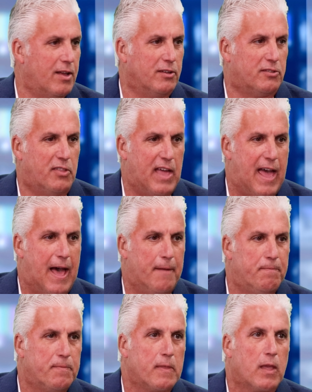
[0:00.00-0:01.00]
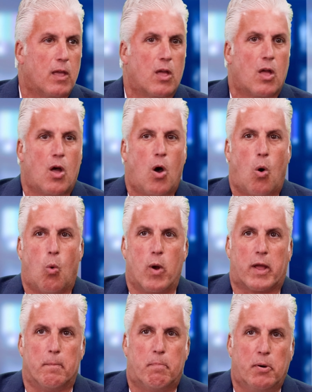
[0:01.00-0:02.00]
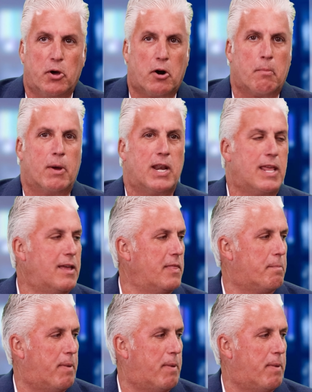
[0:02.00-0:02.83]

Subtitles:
is that we can put our money in the